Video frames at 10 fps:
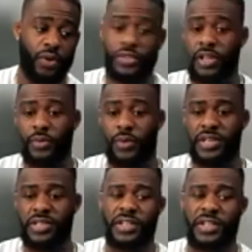all the
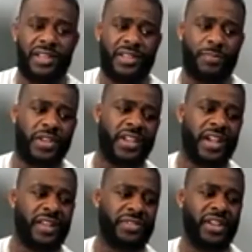other wins, the
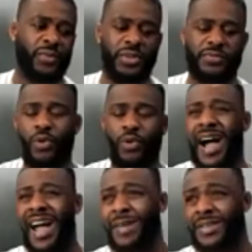Petr Yan thing was
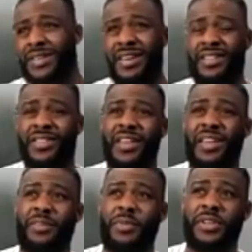more hype than
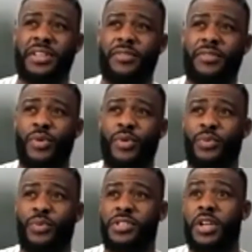anything because
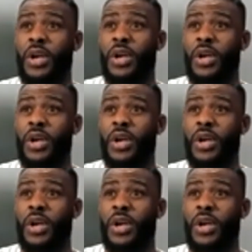everyone was